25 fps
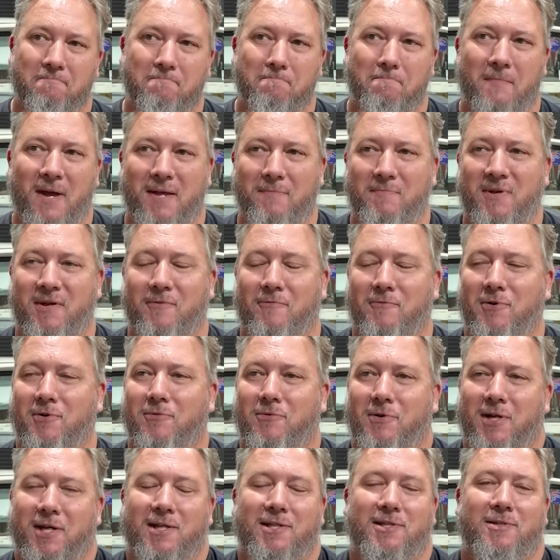maybe I will
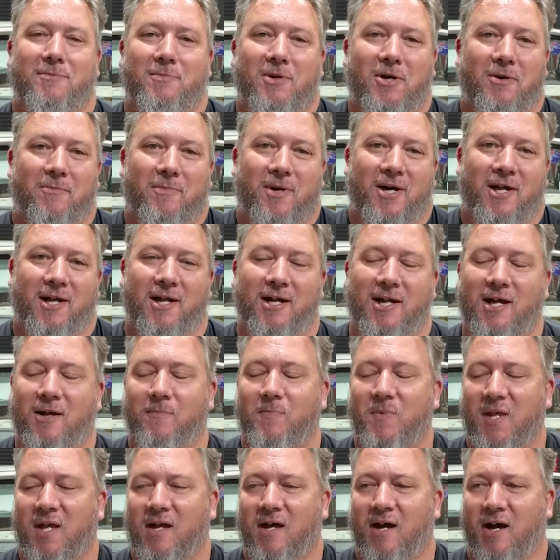need some help. I don't know.
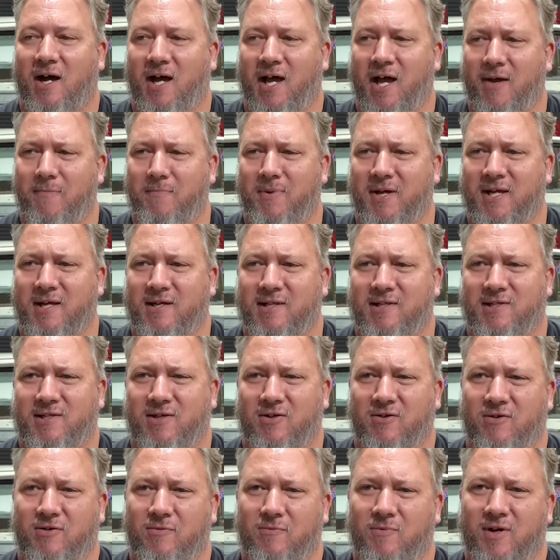I have been
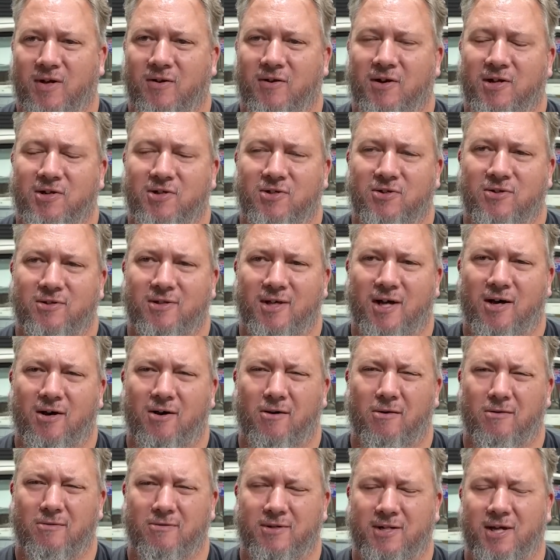considering whether I do the
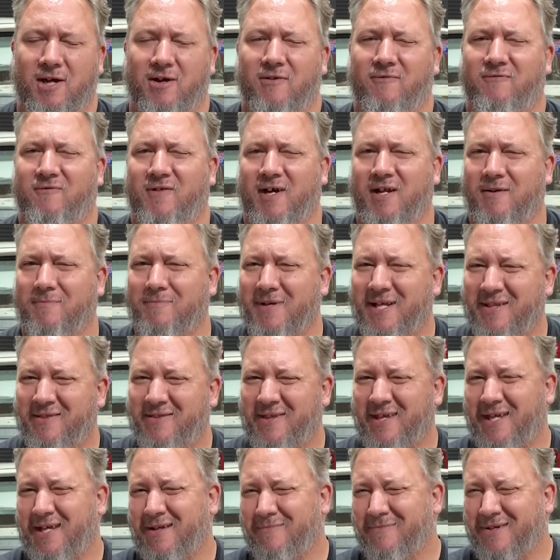whole GoFundMe
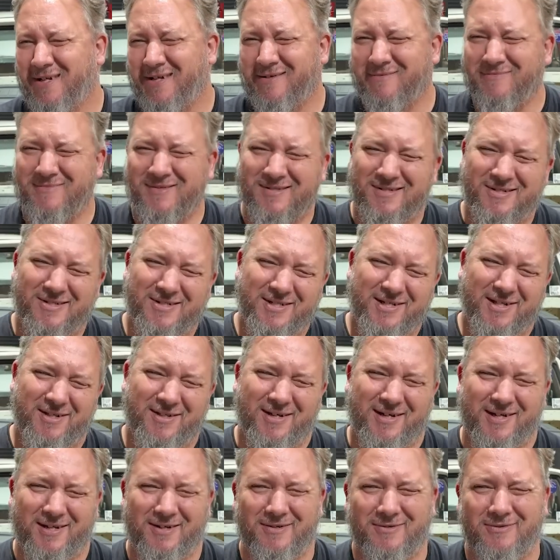thing, but I'm kind of
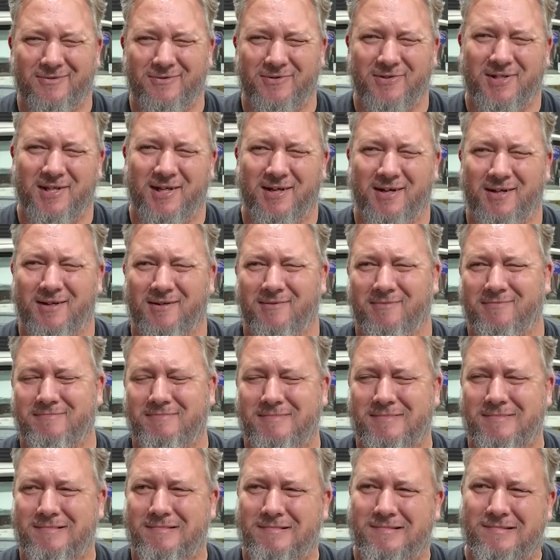like also
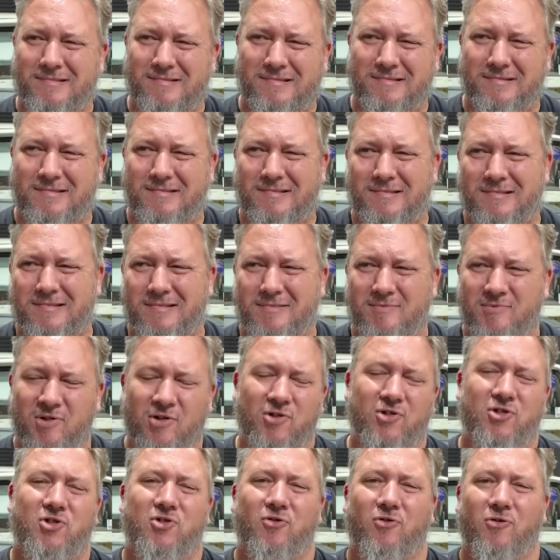not
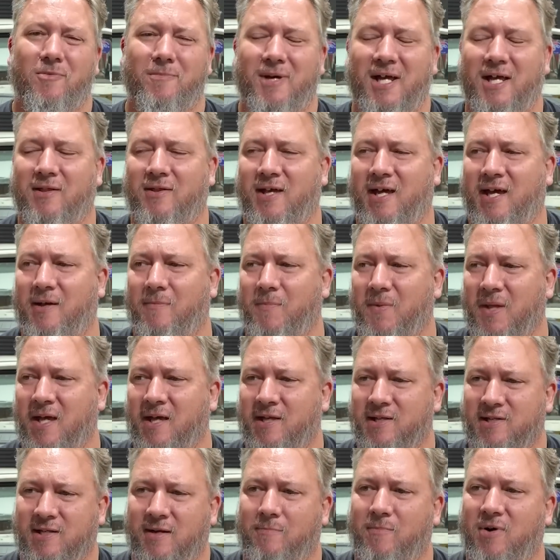sure about that.
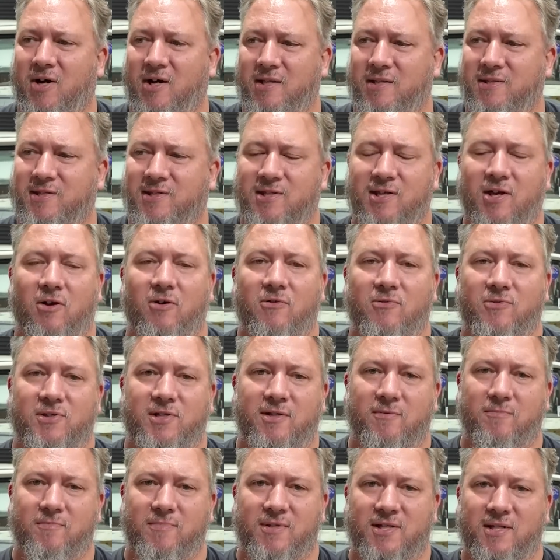So I might sell
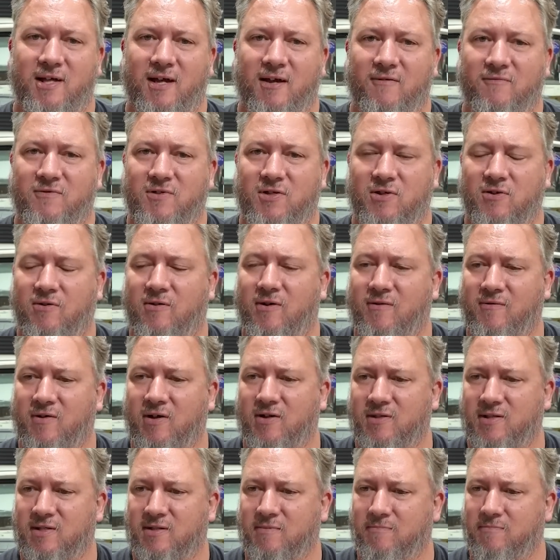some stuff too. I've
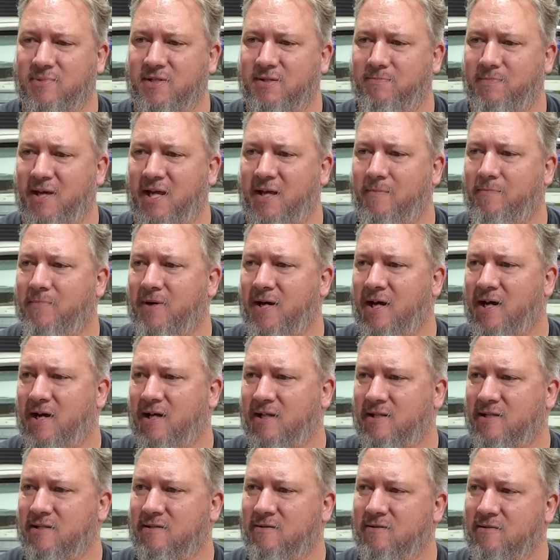got some spare
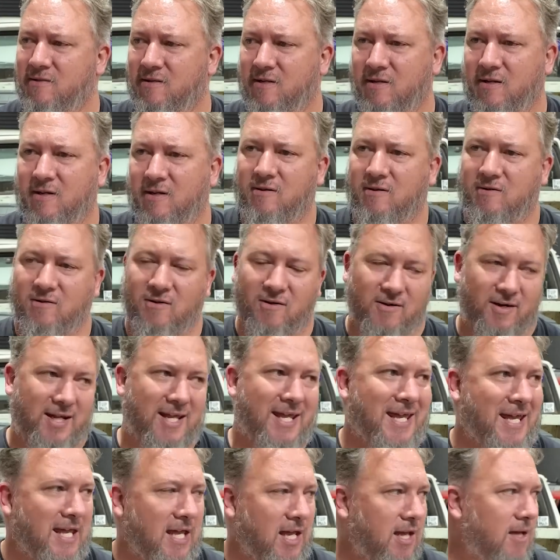parts, not
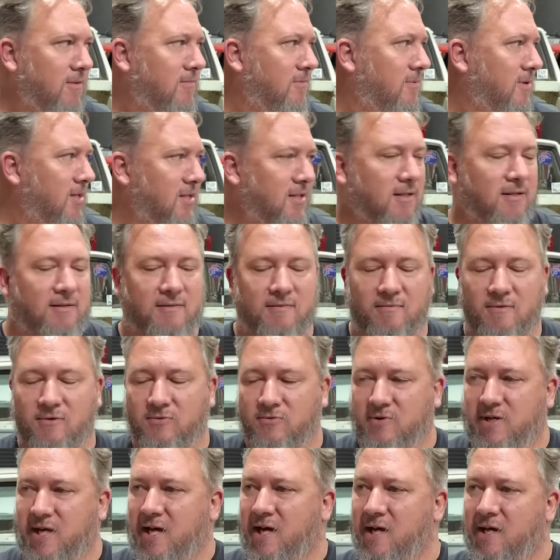here. This is
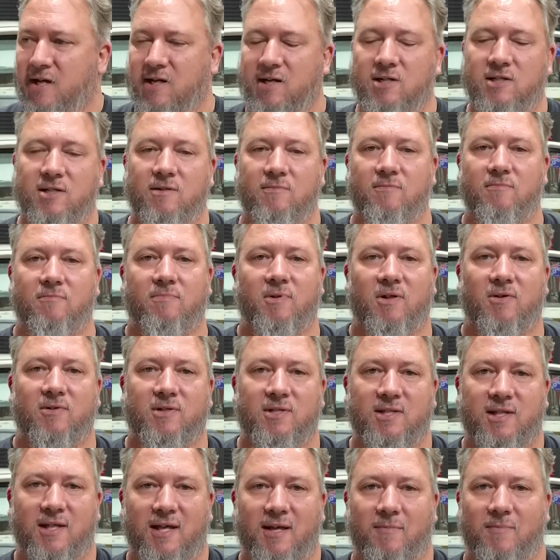all carnage and
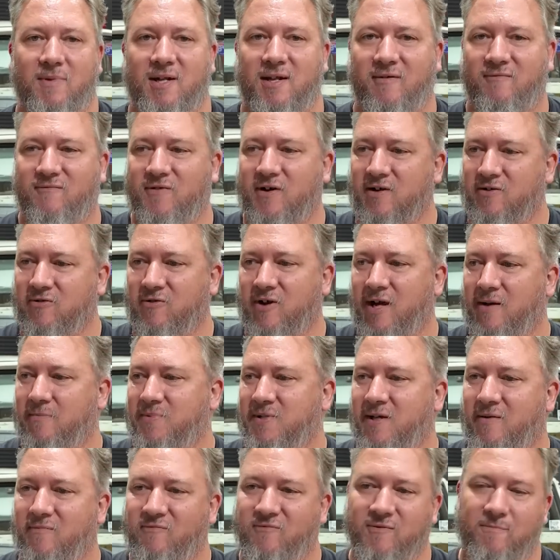belongs to them. And if I grab
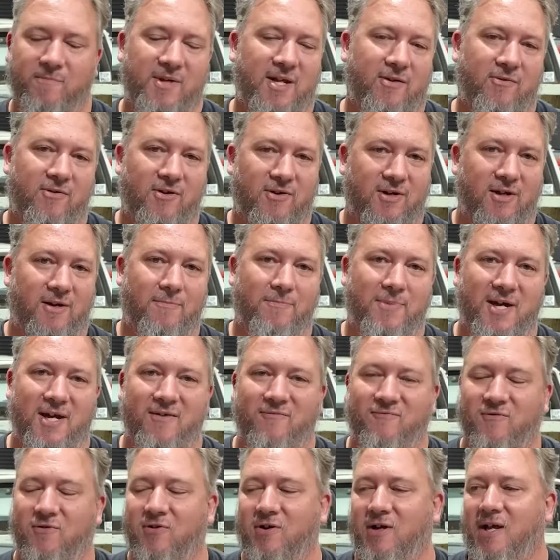something from here, I've got to pay
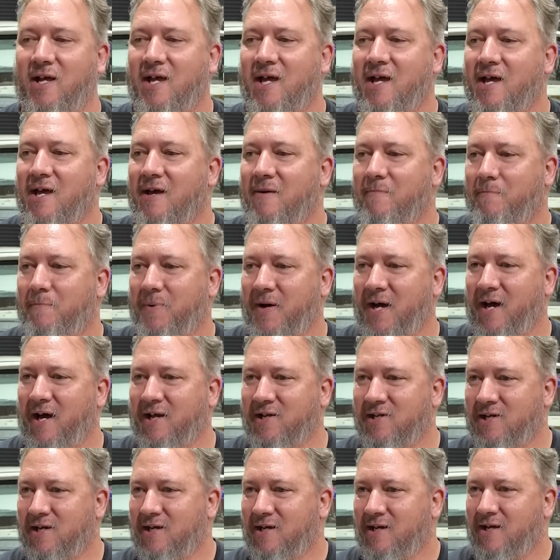for it.
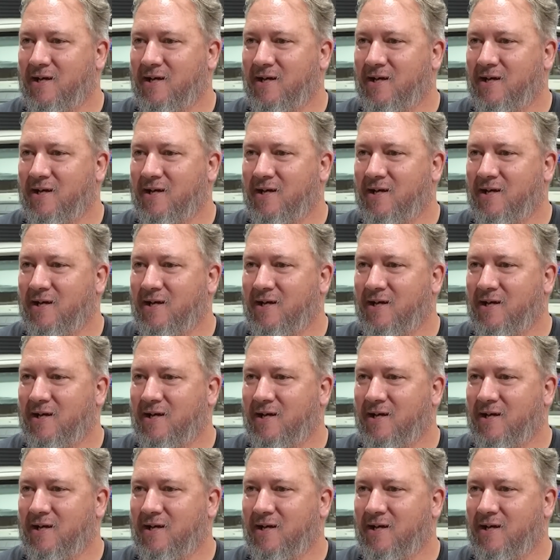But